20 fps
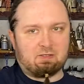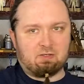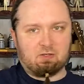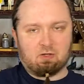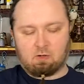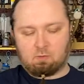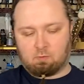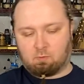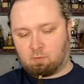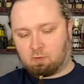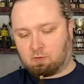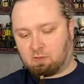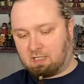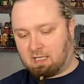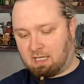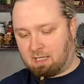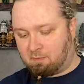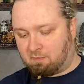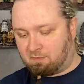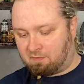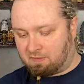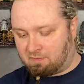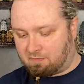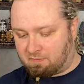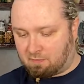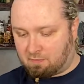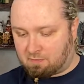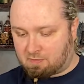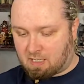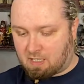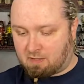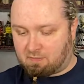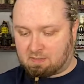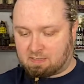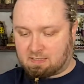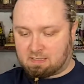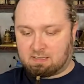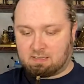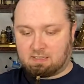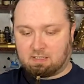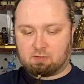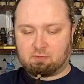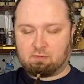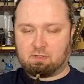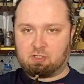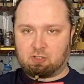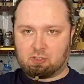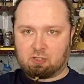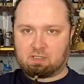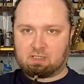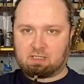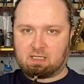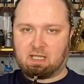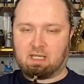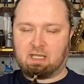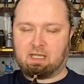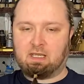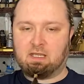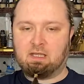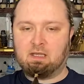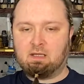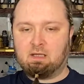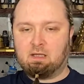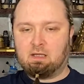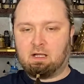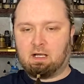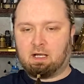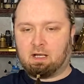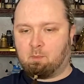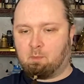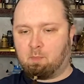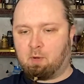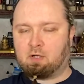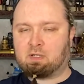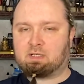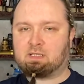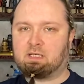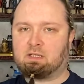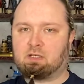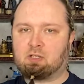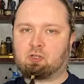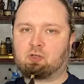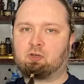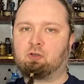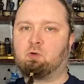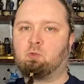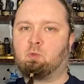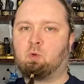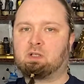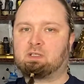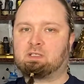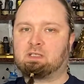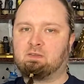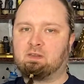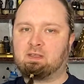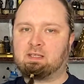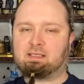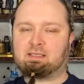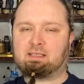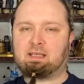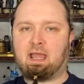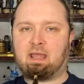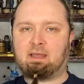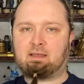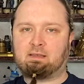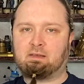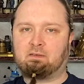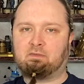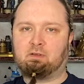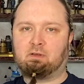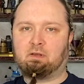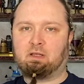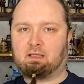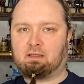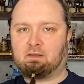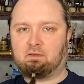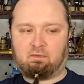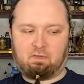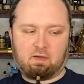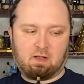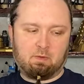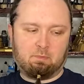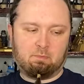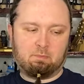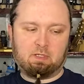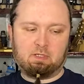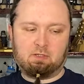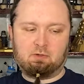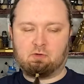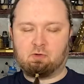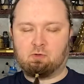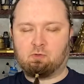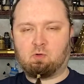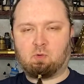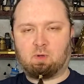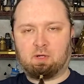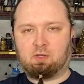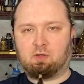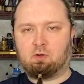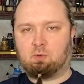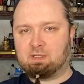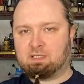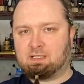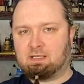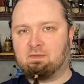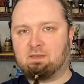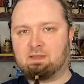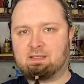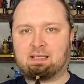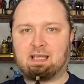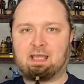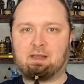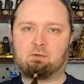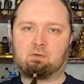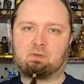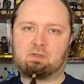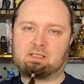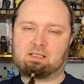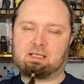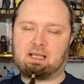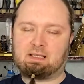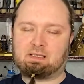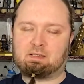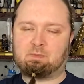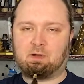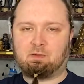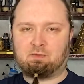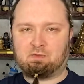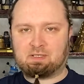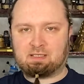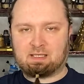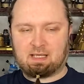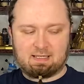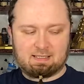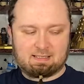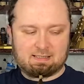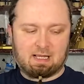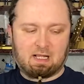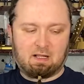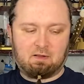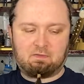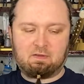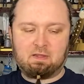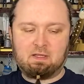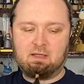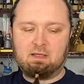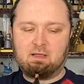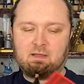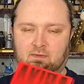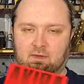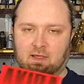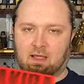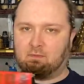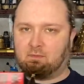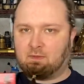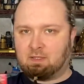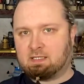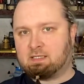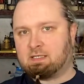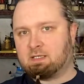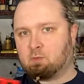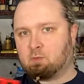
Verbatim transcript: not what the aim of these videos are. This is literally just a an unboxing to show you what's in this set. If you like the film and you don't quite know what's in the set or the stats about the set itself, then this is